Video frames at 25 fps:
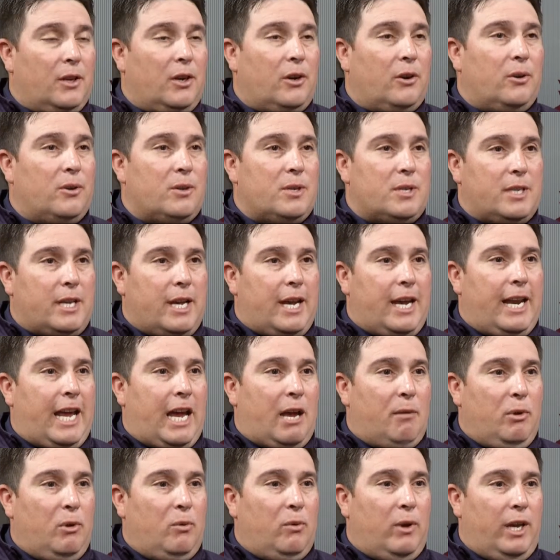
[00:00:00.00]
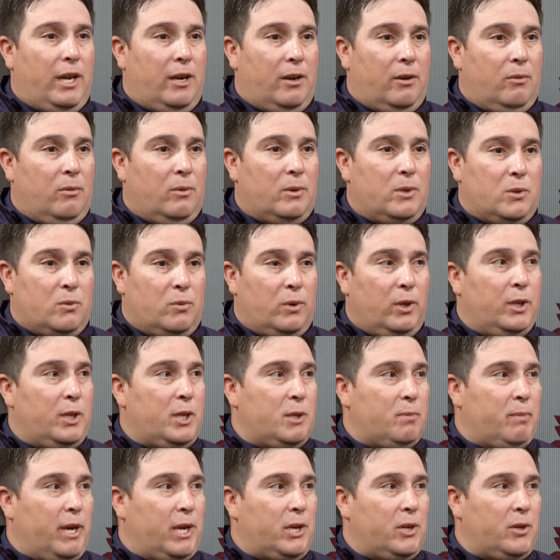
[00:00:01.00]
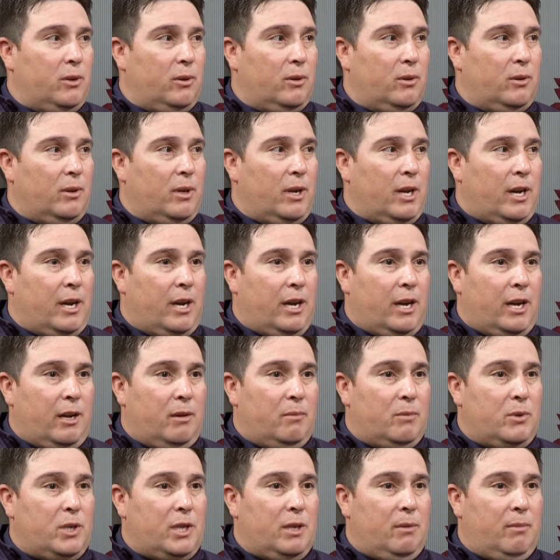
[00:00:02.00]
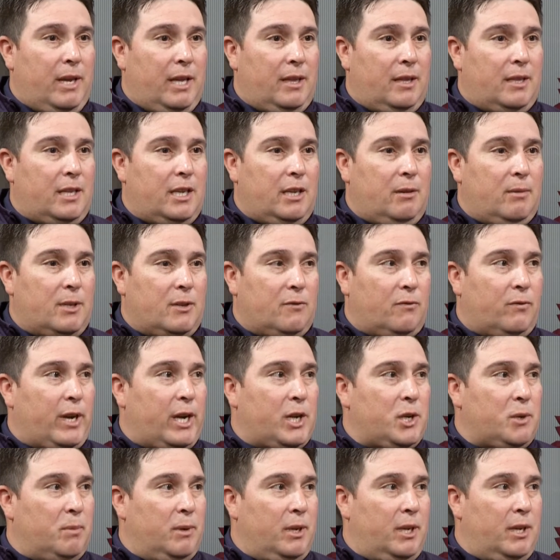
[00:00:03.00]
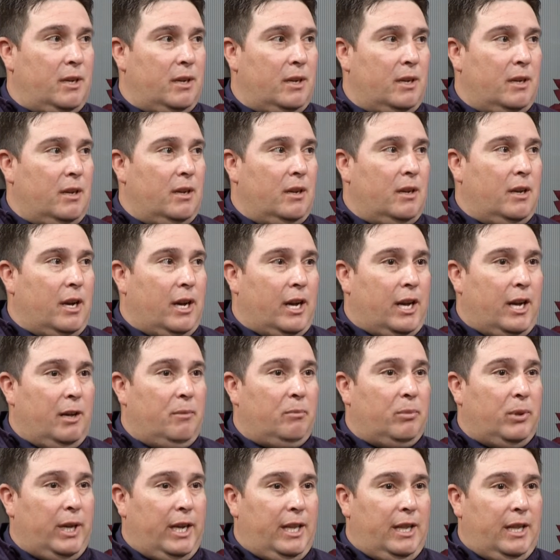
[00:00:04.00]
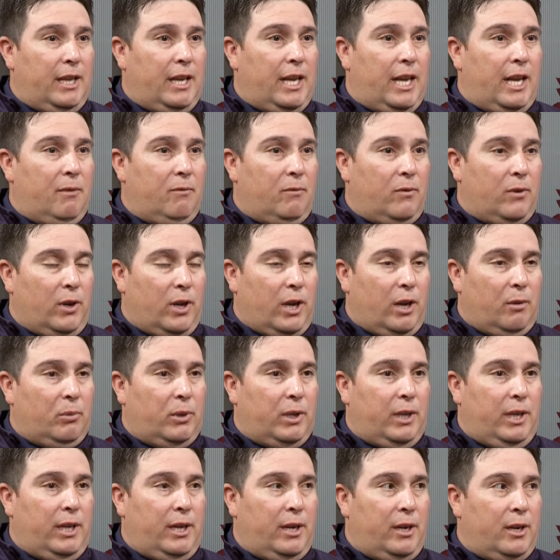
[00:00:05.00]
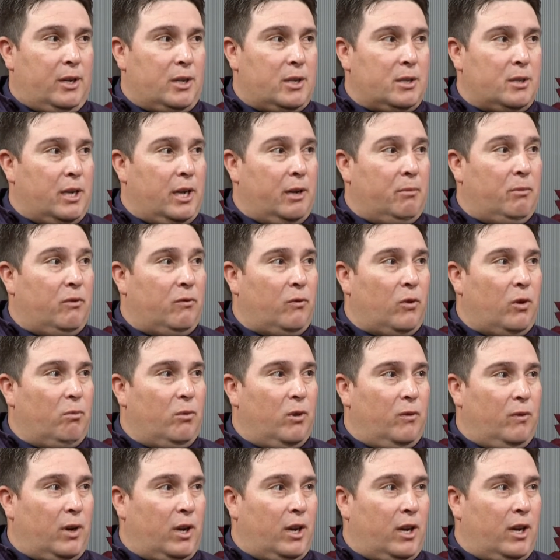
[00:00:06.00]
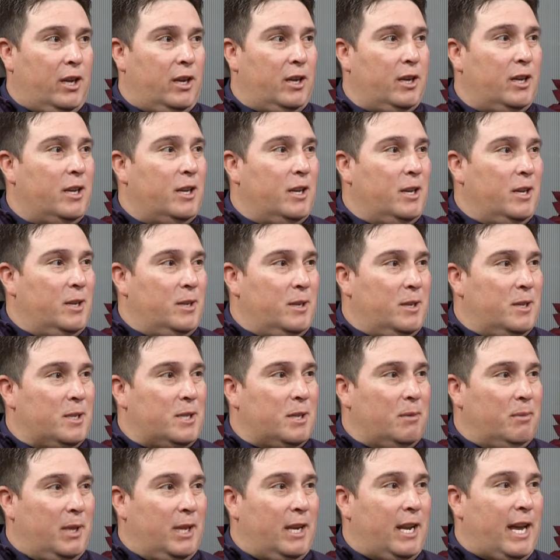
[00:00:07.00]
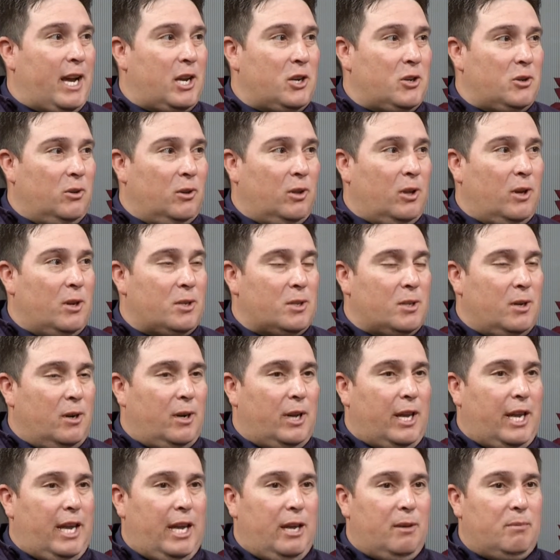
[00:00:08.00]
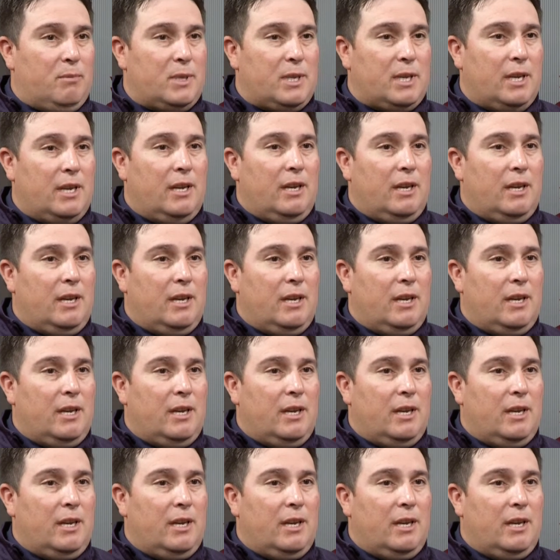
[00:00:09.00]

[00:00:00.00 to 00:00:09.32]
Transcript: girls' side, Abby Wayner was really special. She made the team as a freshman and played in the game for a couple of years before moving on to some of the national All-Star games.